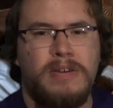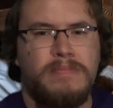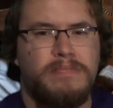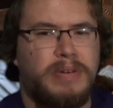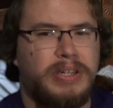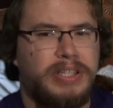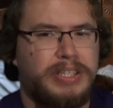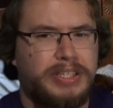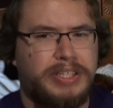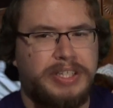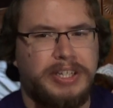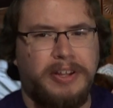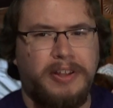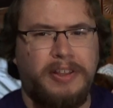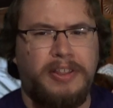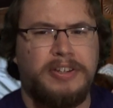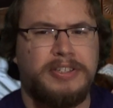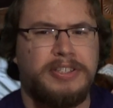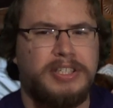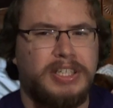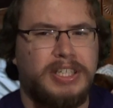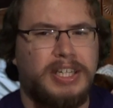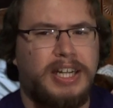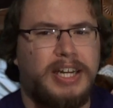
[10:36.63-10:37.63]
but still,
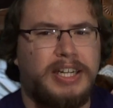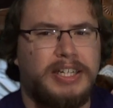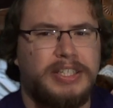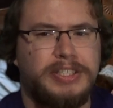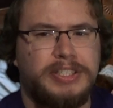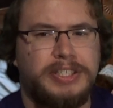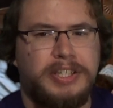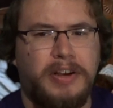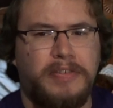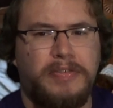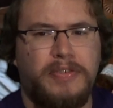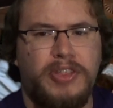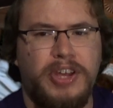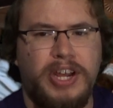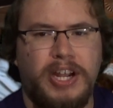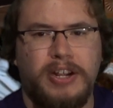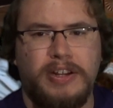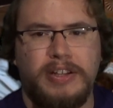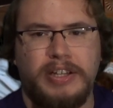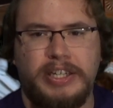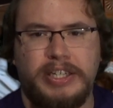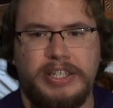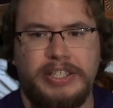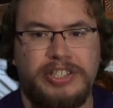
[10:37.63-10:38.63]
there's a lot of stuff
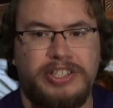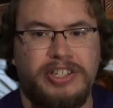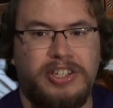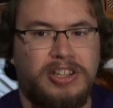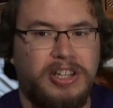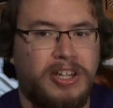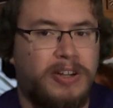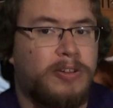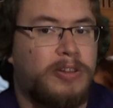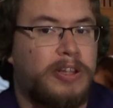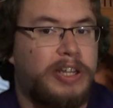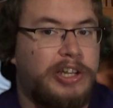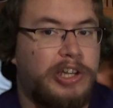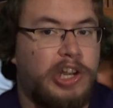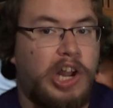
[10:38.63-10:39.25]
there that is clearly